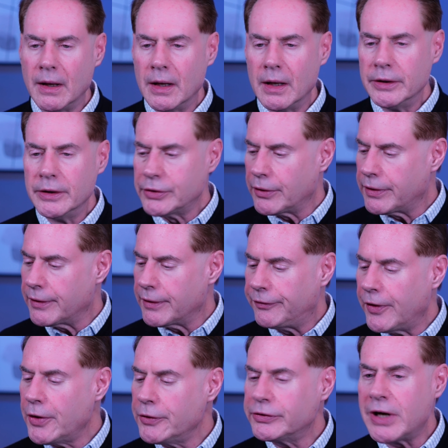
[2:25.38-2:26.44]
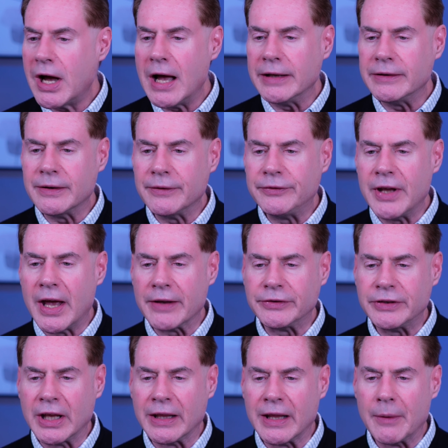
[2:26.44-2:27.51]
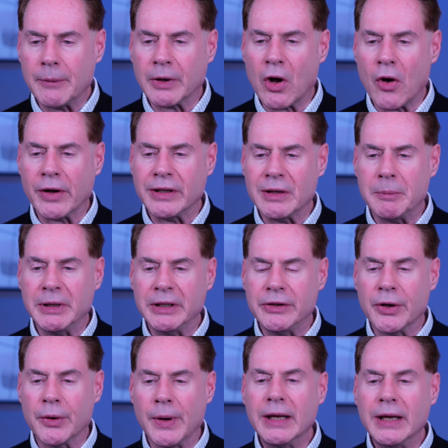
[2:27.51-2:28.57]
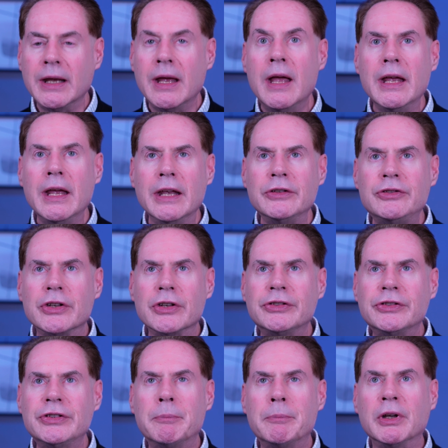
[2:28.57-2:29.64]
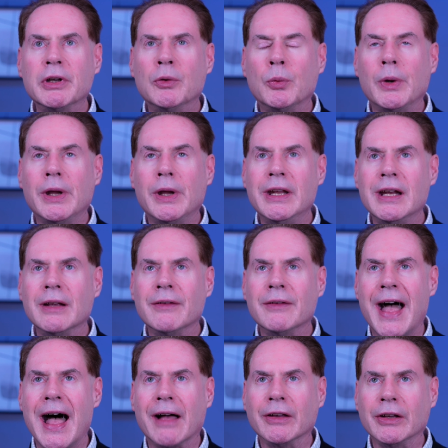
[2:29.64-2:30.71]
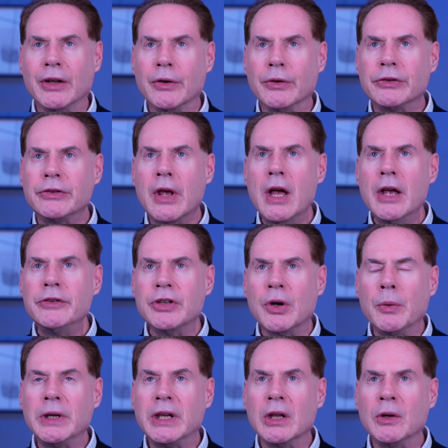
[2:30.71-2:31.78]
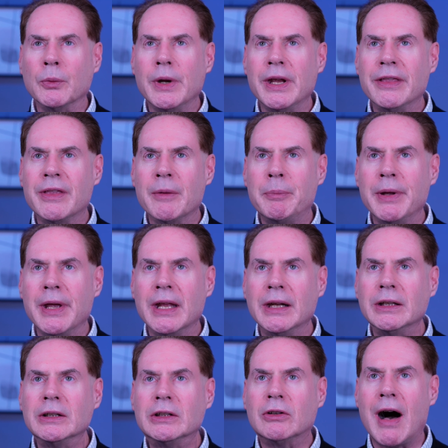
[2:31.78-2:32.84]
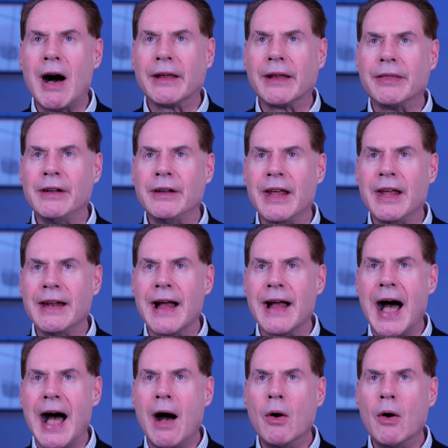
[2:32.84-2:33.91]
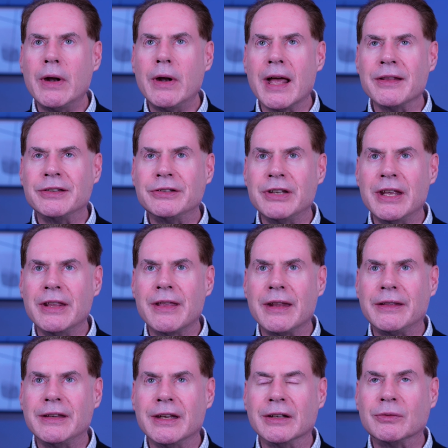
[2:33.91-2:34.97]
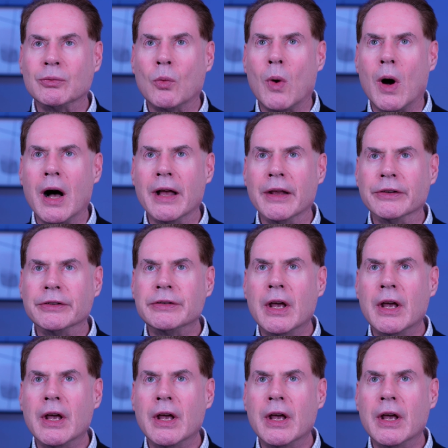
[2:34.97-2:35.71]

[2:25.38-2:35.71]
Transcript: So the first kind of testing that we're going to be doing is just simply reading values. So we can read the pin, clock the data out, and see that this was